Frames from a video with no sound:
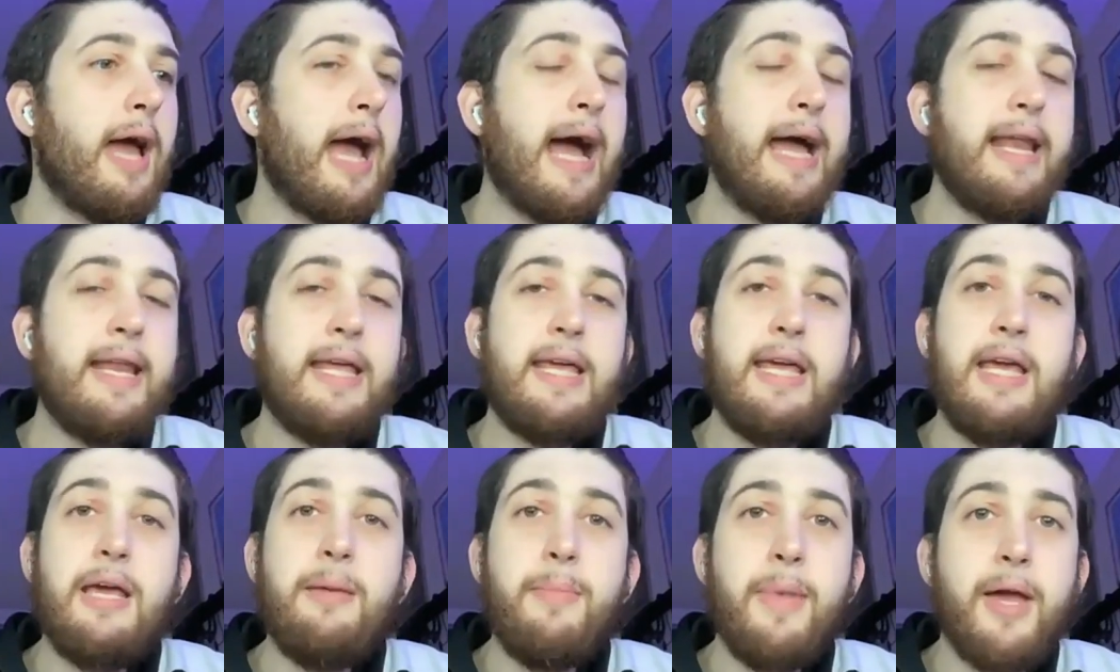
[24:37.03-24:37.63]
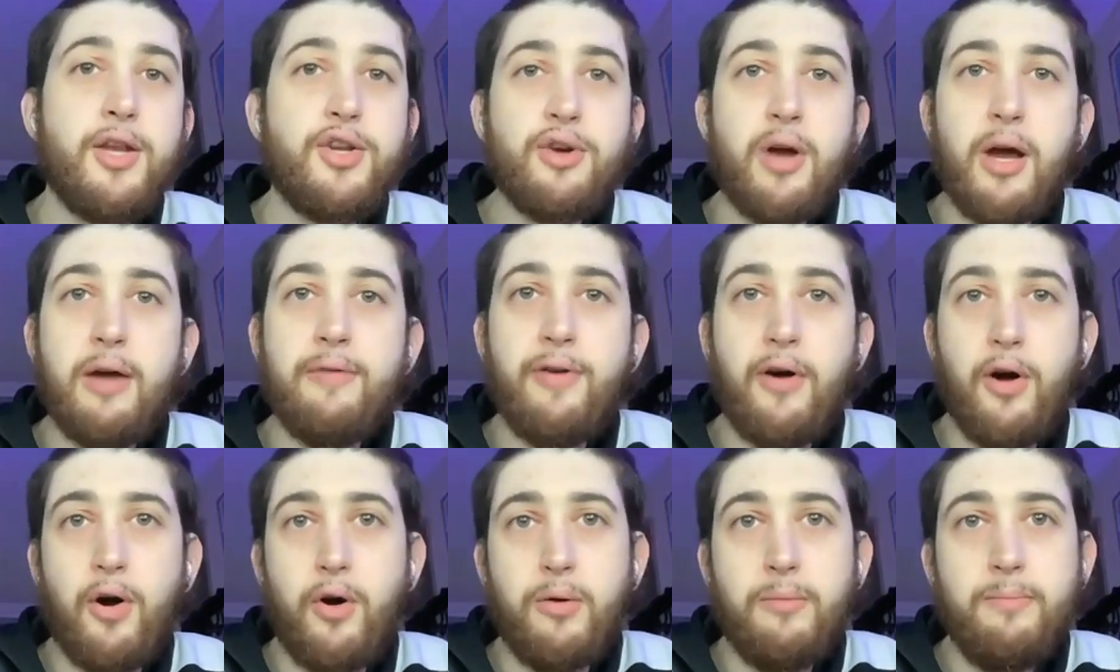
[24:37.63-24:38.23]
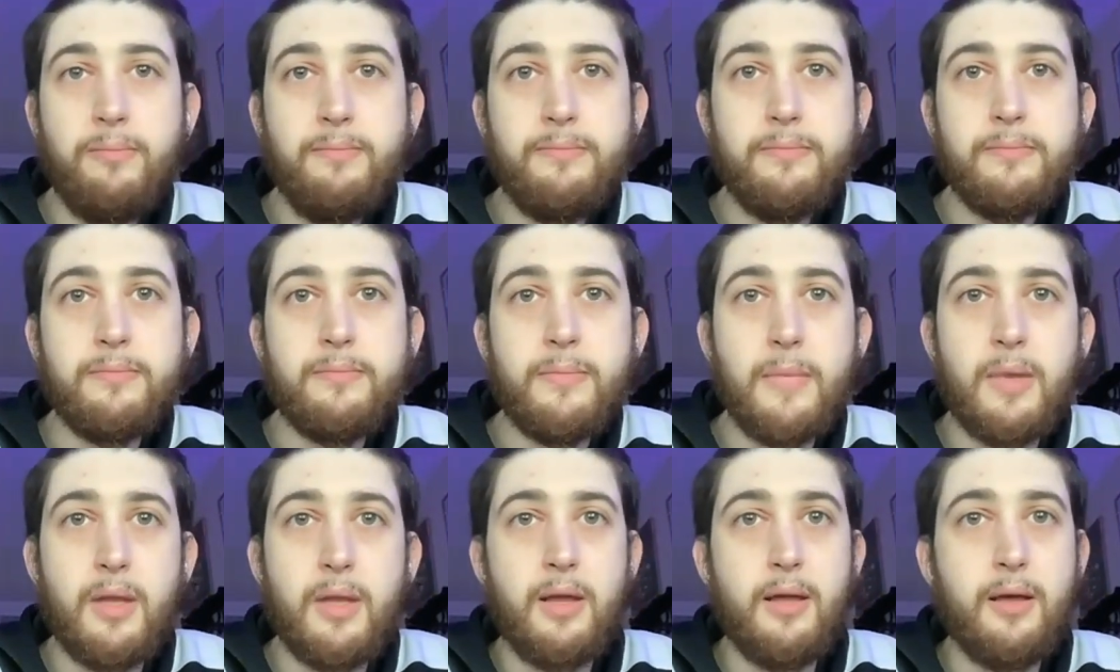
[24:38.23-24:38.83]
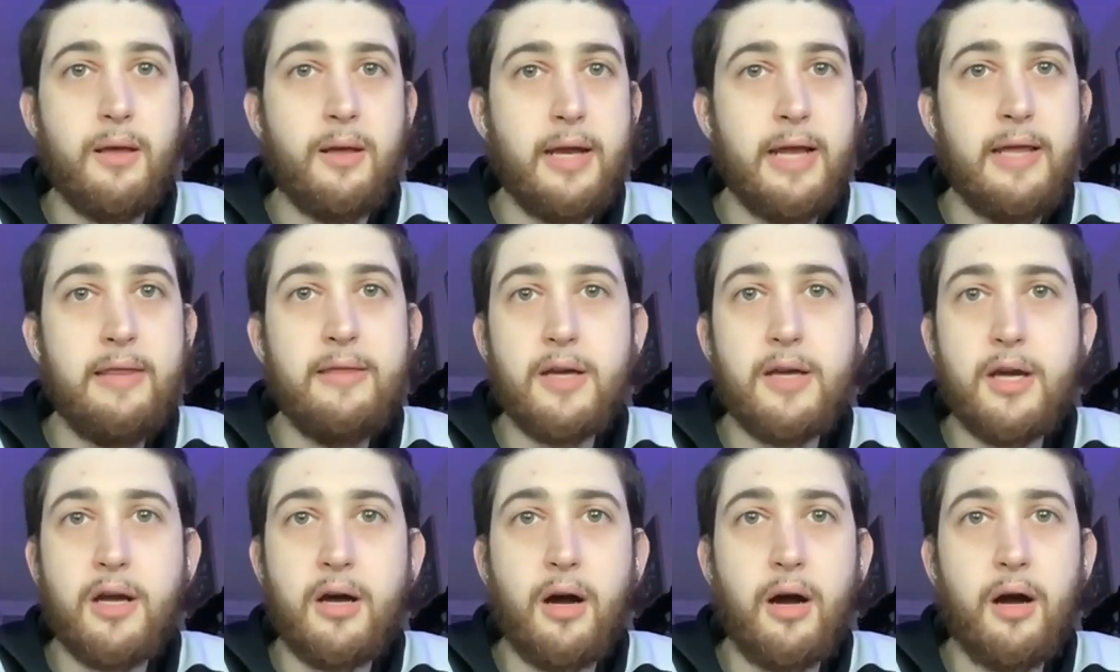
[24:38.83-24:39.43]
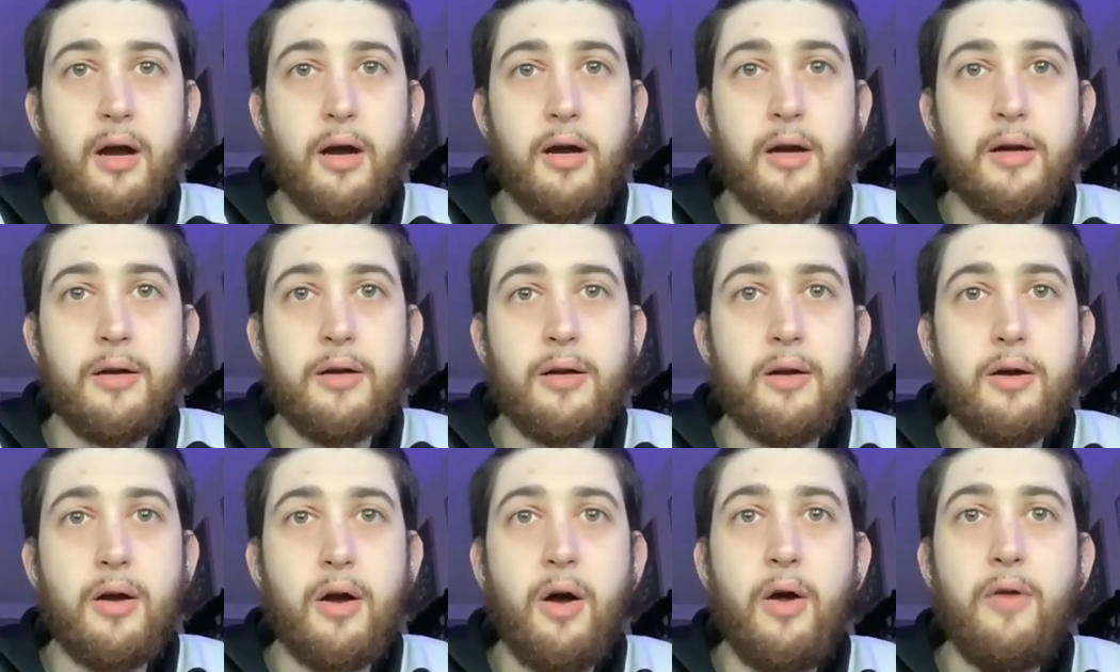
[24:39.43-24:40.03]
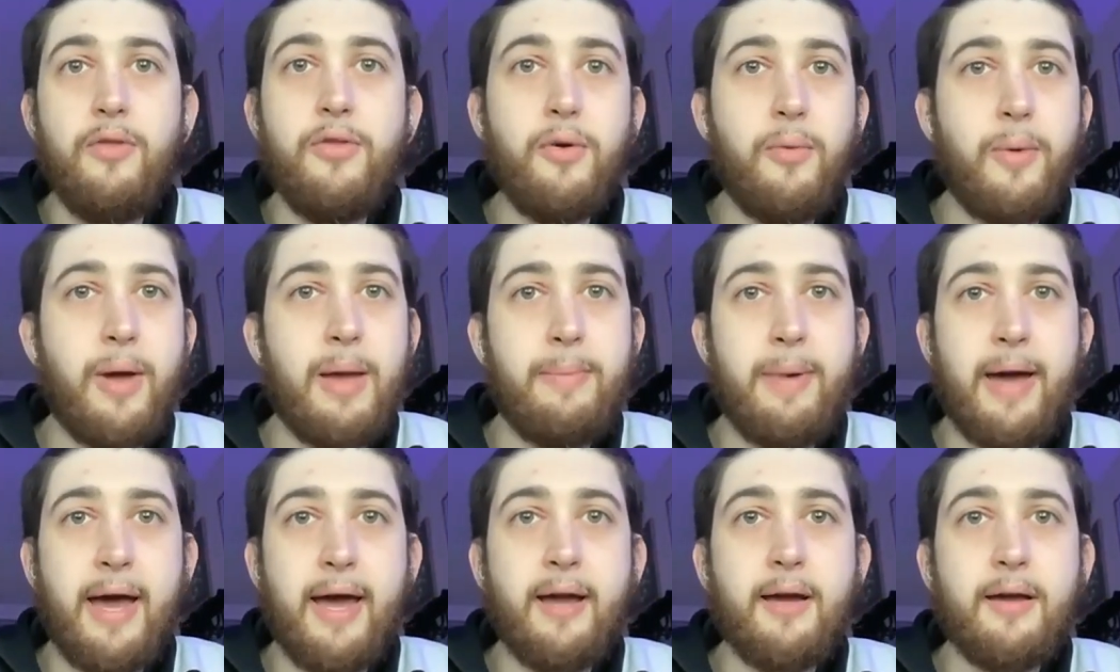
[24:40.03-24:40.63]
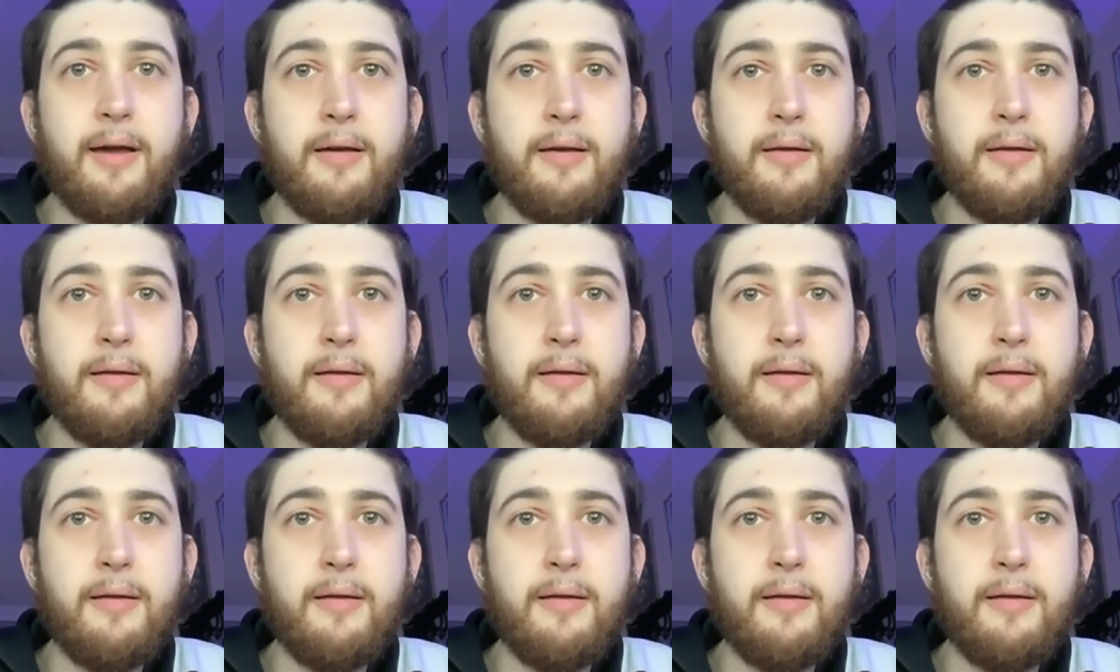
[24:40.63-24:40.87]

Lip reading: And he may drive home in the car on the way back,